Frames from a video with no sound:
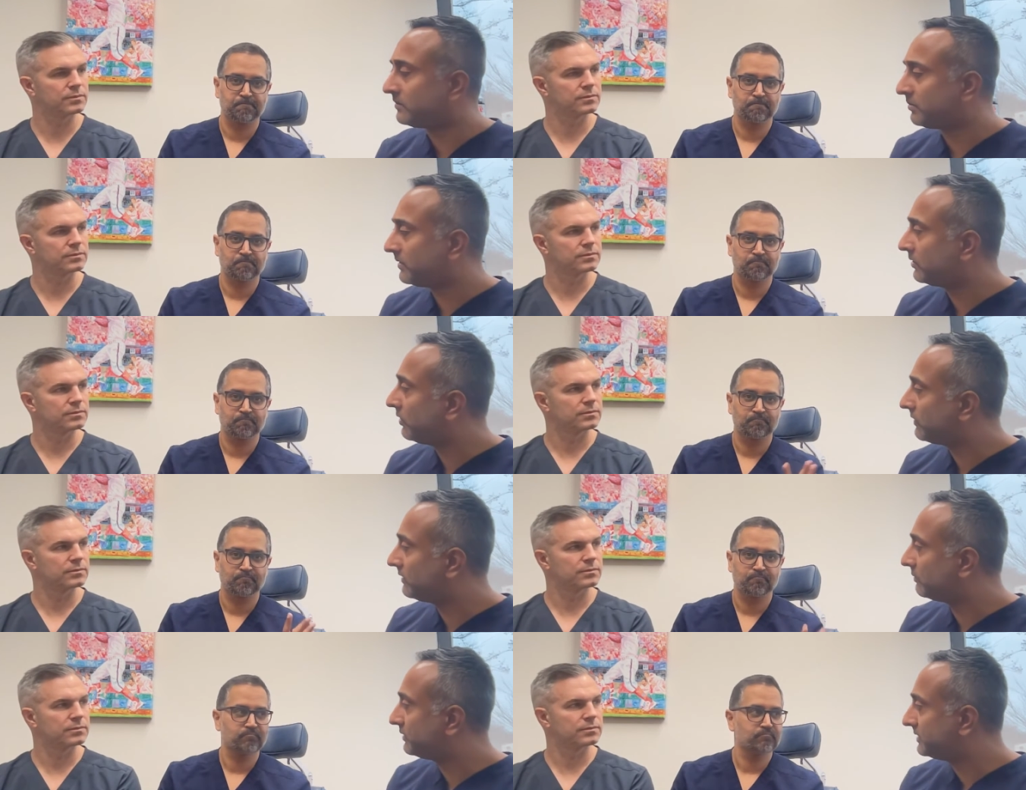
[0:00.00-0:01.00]
Speaker 1: want to go over
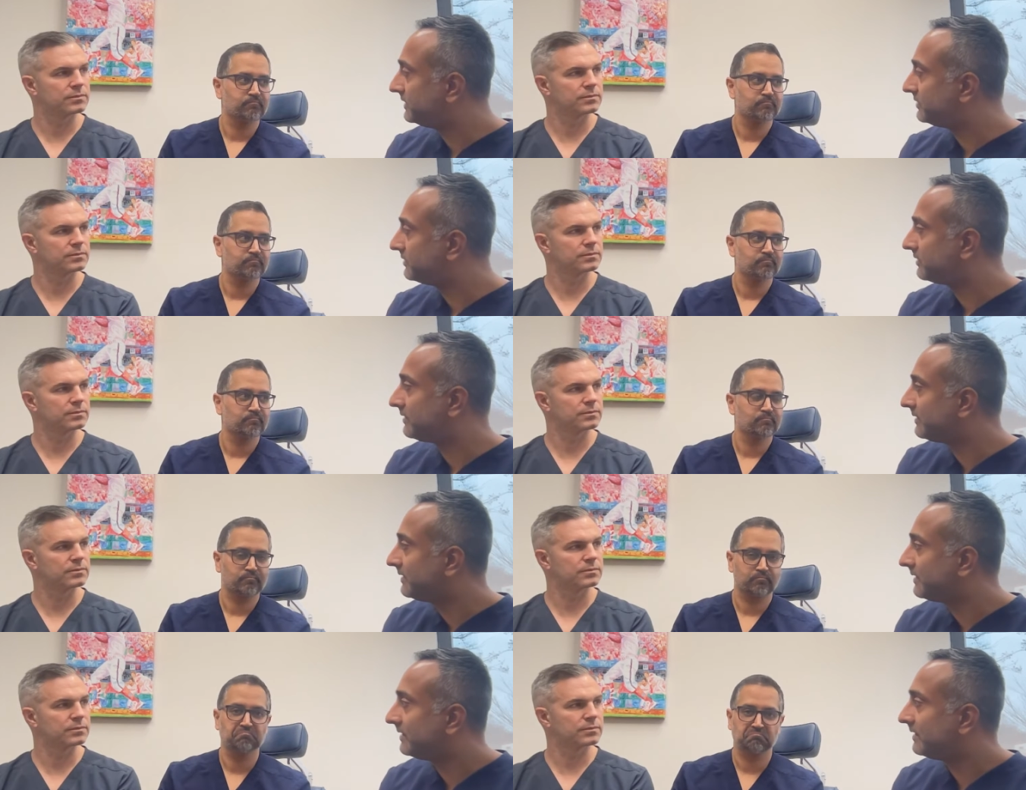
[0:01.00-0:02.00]
the procedure
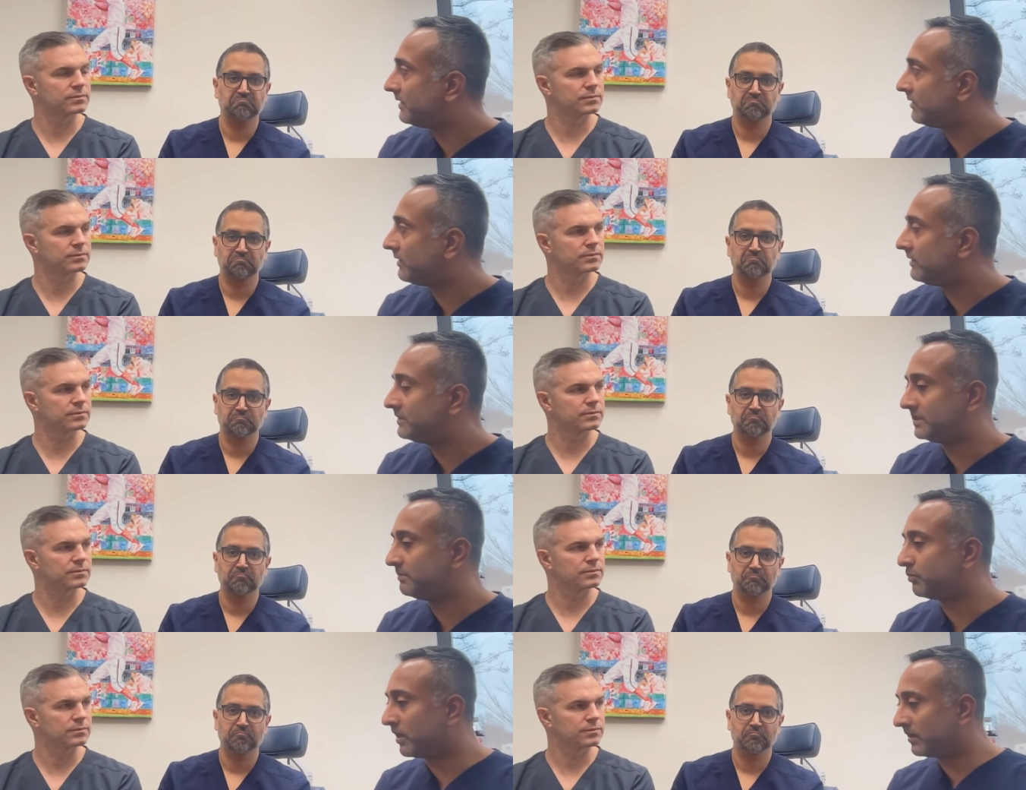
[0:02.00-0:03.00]
at all?
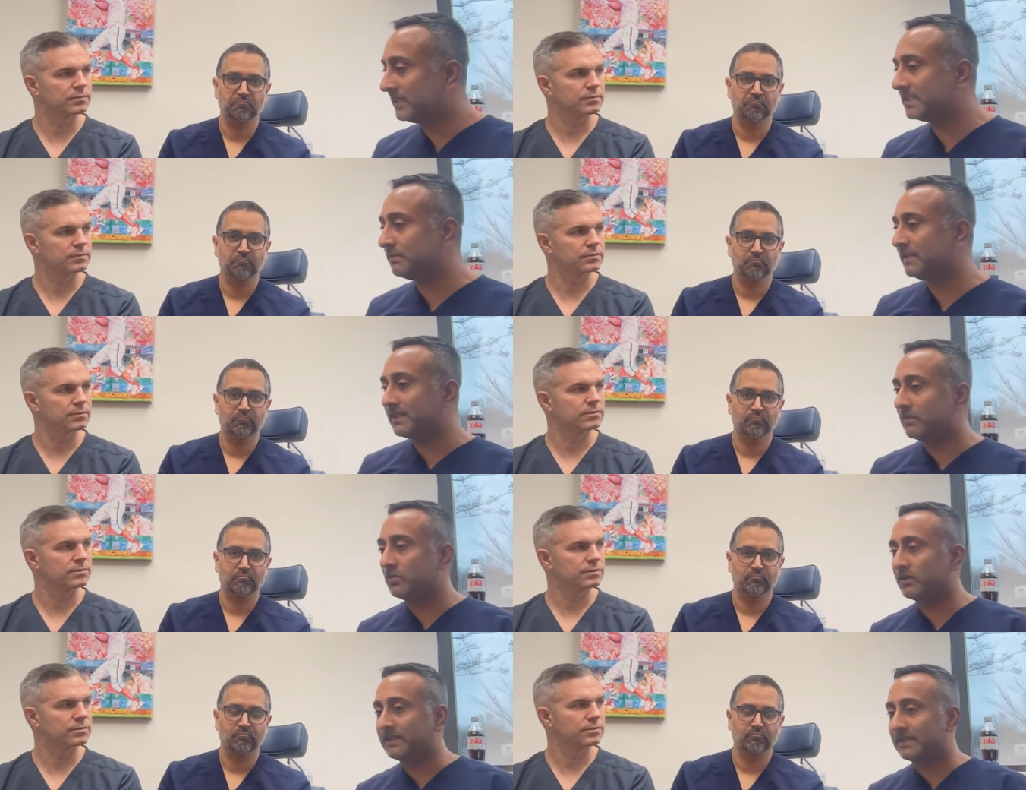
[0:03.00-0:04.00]
Just broadly speaking,
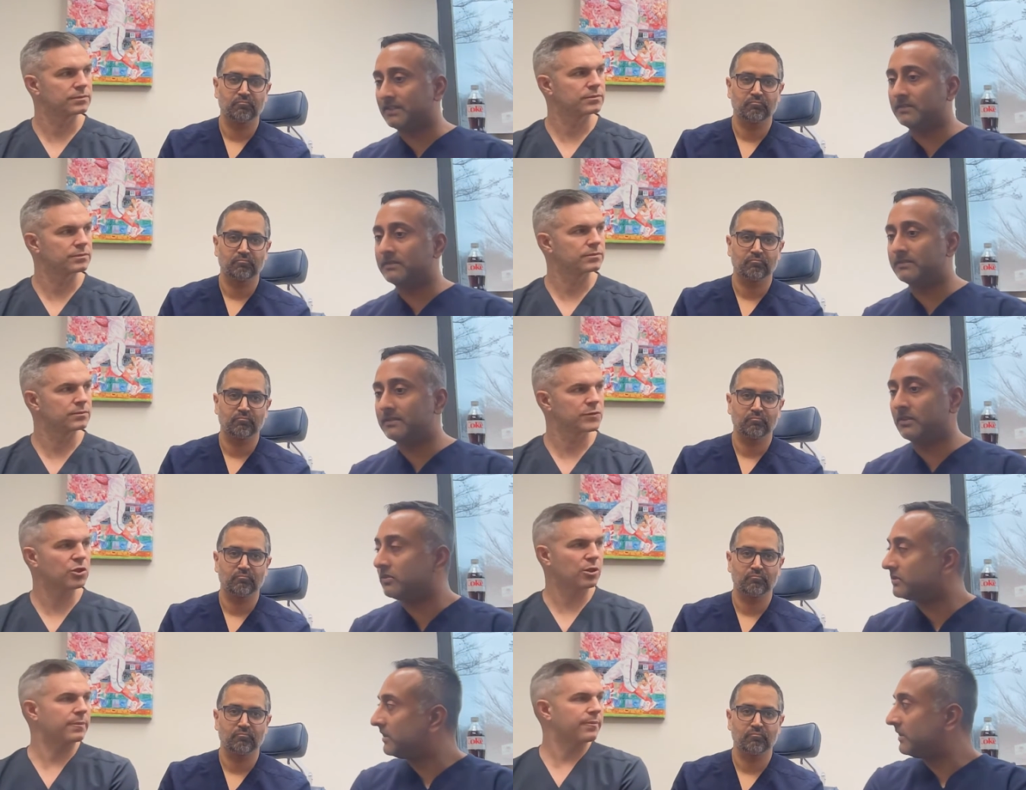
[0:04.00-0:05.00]
what that
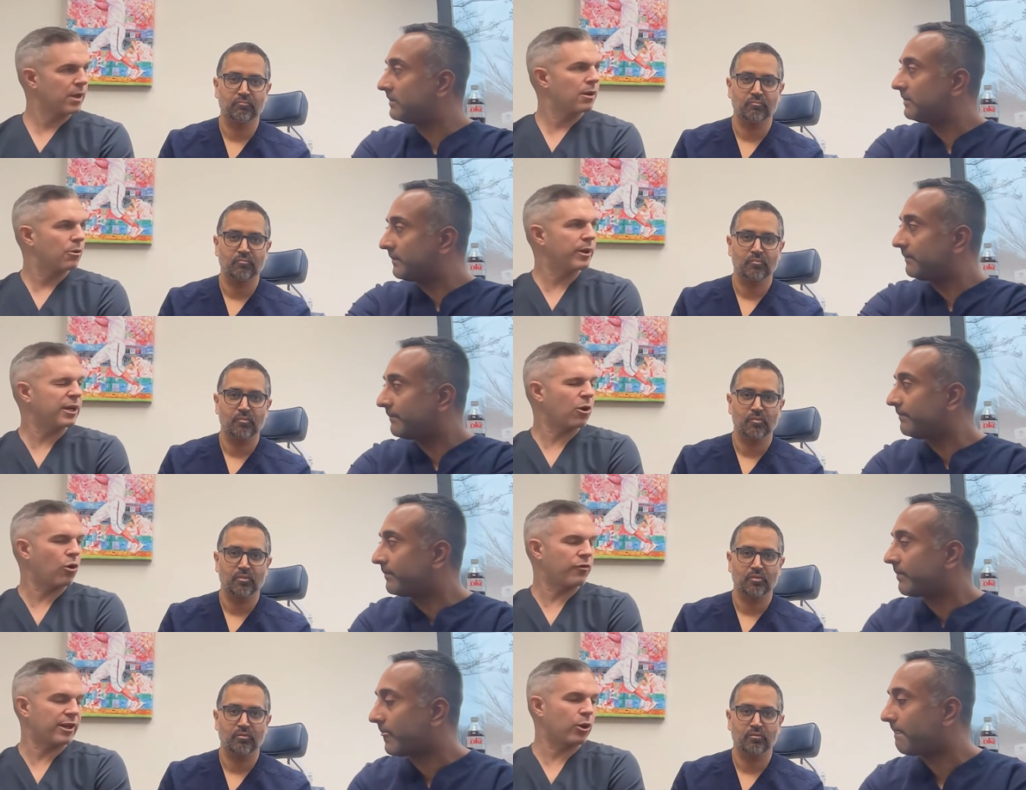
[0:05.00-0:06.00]
looks sure. like. Well, we can go
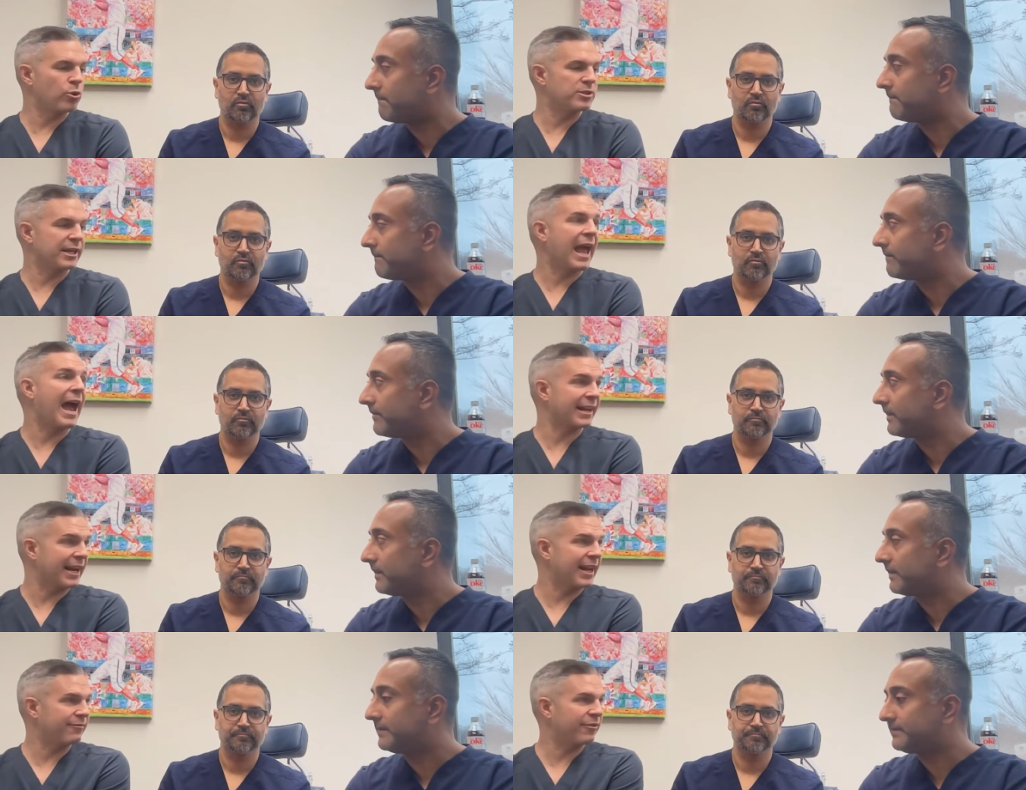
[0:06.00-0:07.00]
over like
Speaker 2: who's a
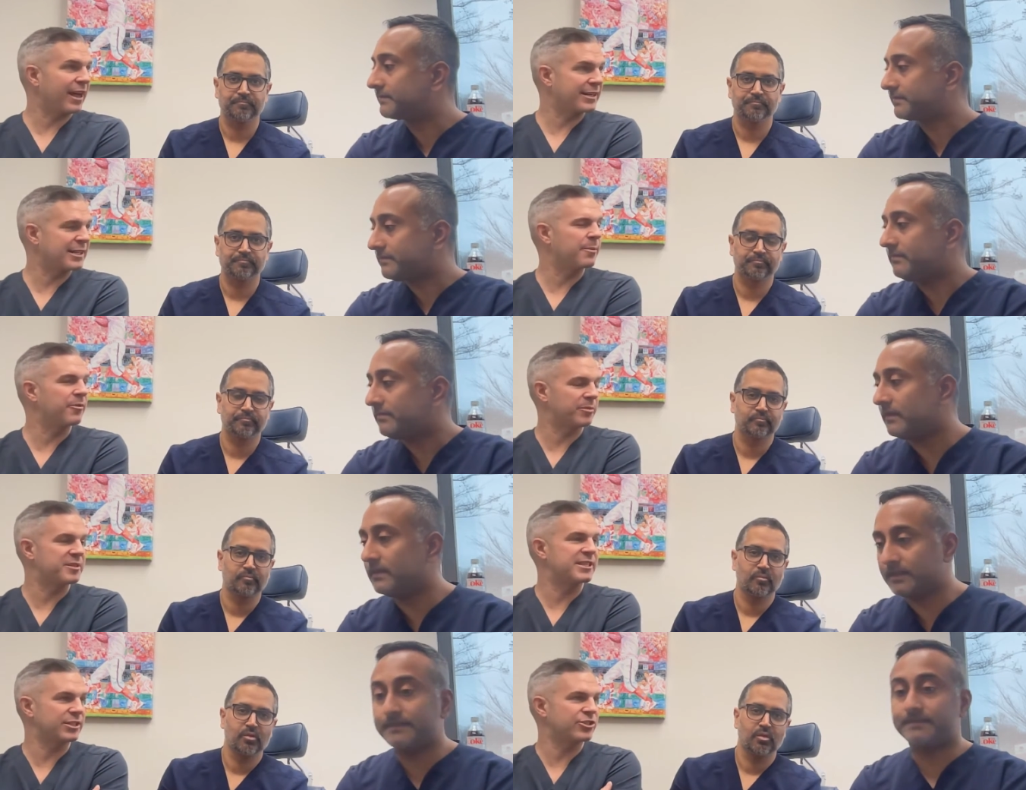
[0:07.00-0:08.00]
candidate for that type of a
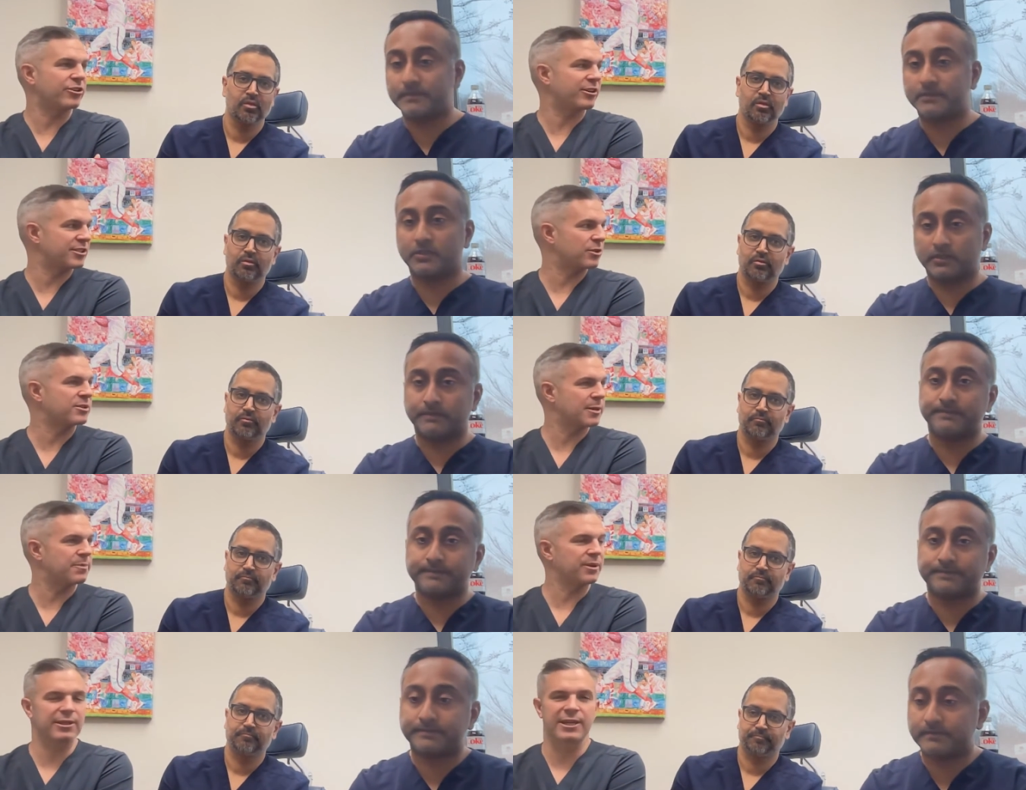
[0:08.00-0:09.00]
procedure. And sure. So
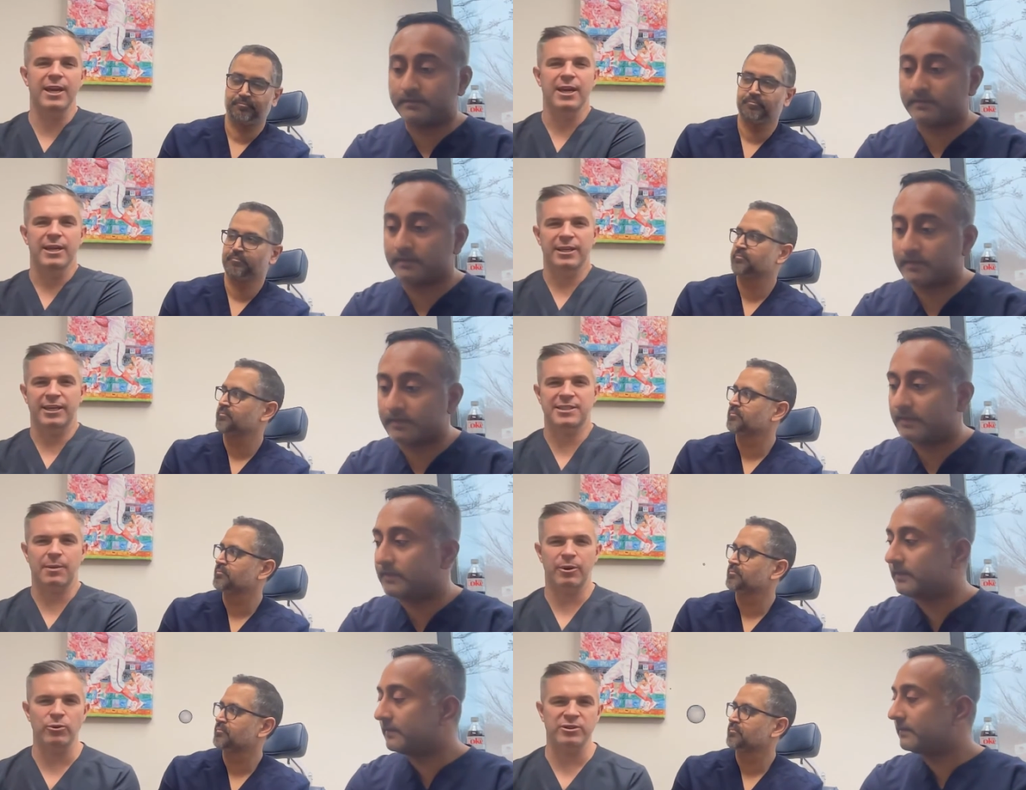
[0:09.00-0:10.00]
typically, like
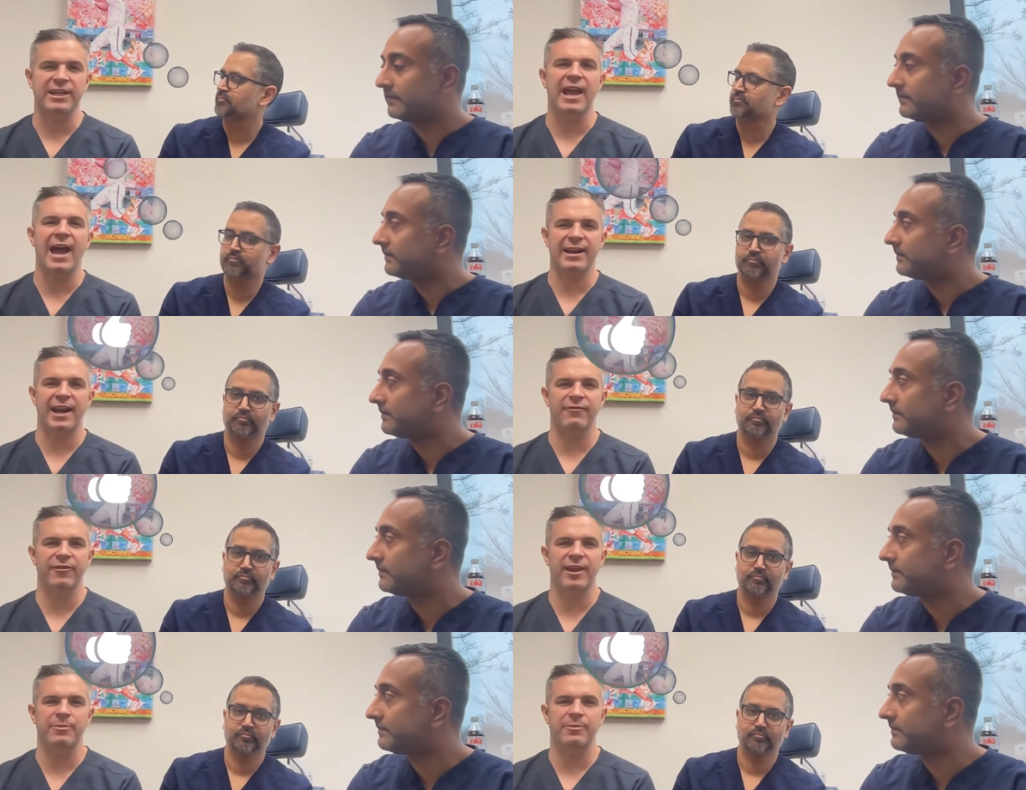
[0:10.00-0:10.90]
someone who's a candidate for that